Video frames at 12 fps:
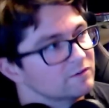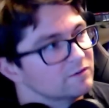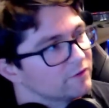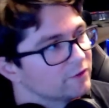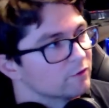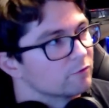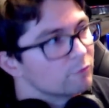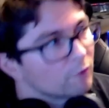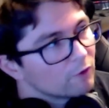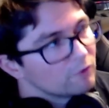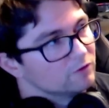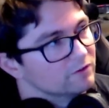What their
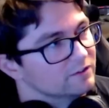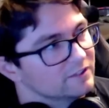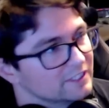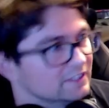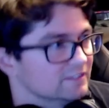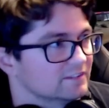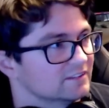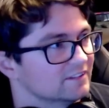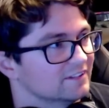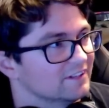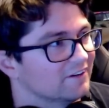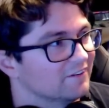role is,
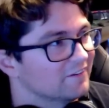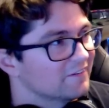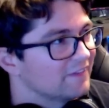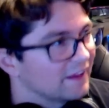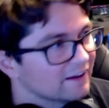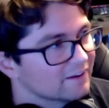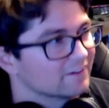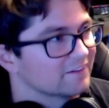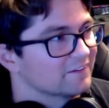they are